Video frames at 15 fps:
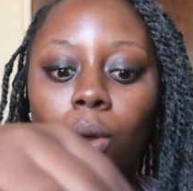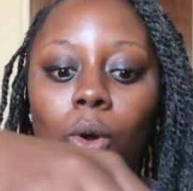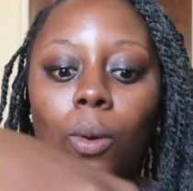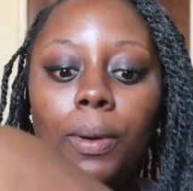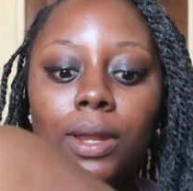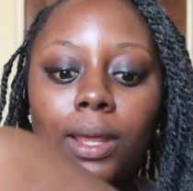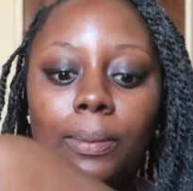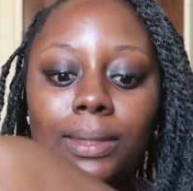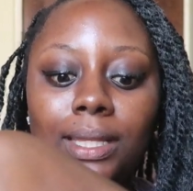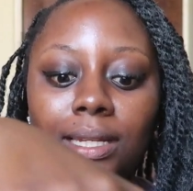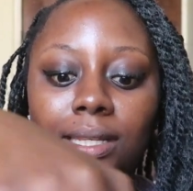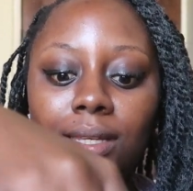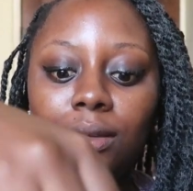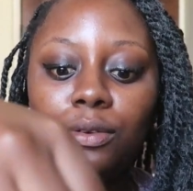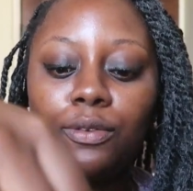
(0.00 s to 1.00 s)
open up the
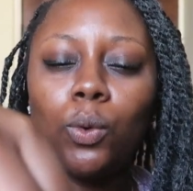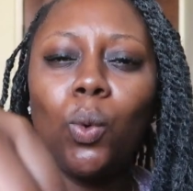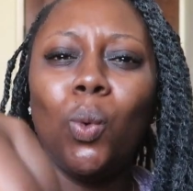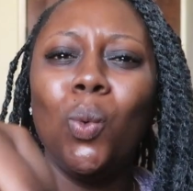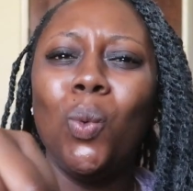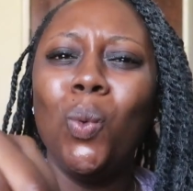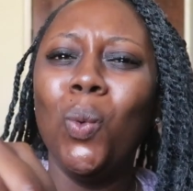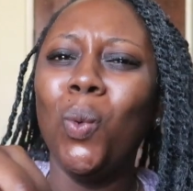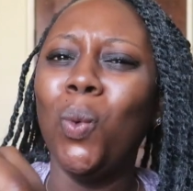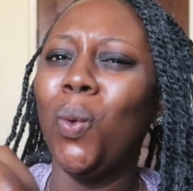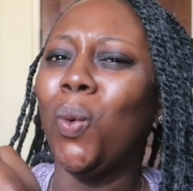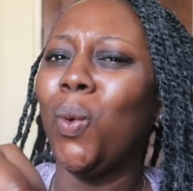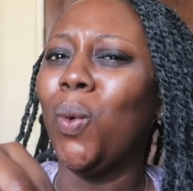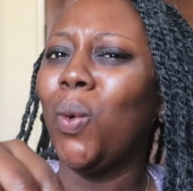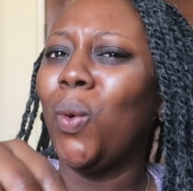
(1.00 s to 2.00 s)
leaf.
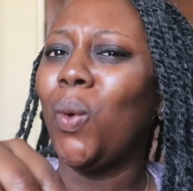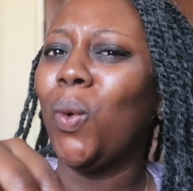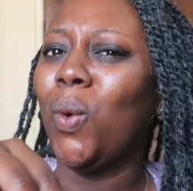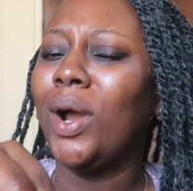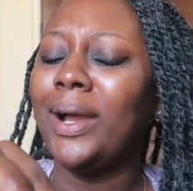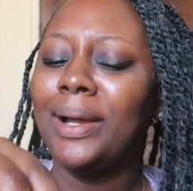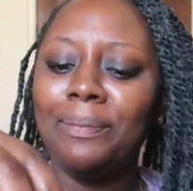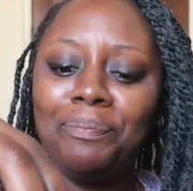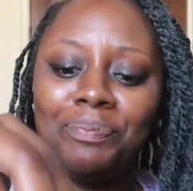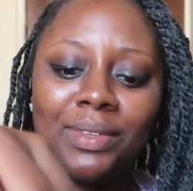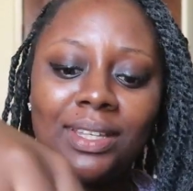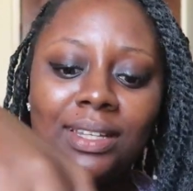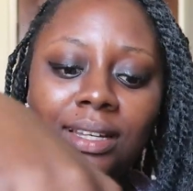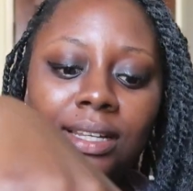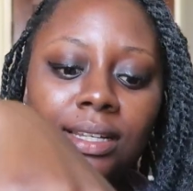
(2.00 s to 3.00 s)
Ooh.
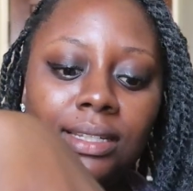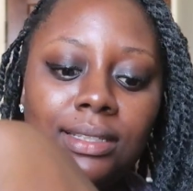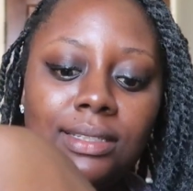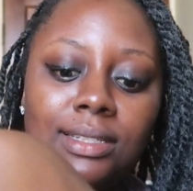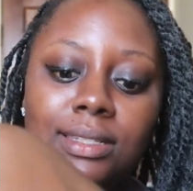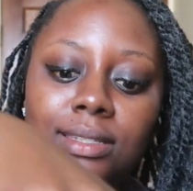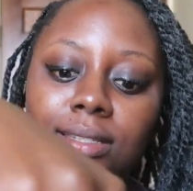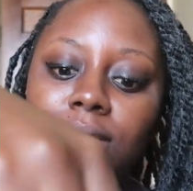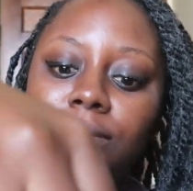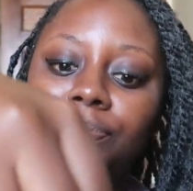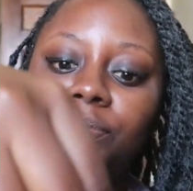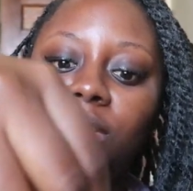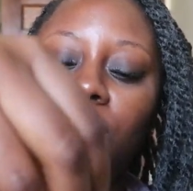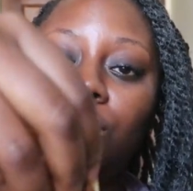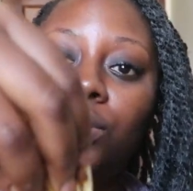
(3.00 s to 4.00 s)
Listen,
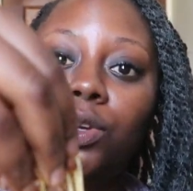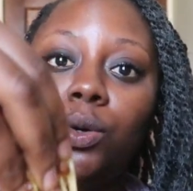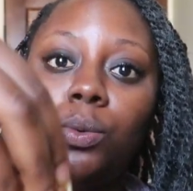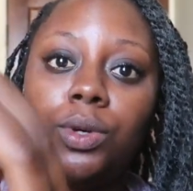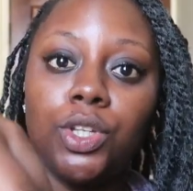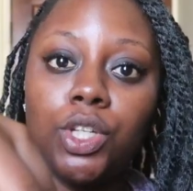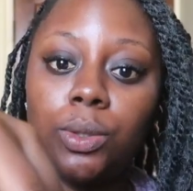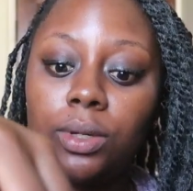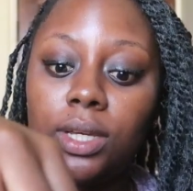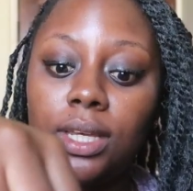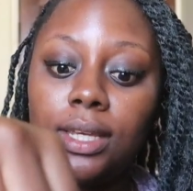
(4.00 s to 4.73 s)
I know you wish you were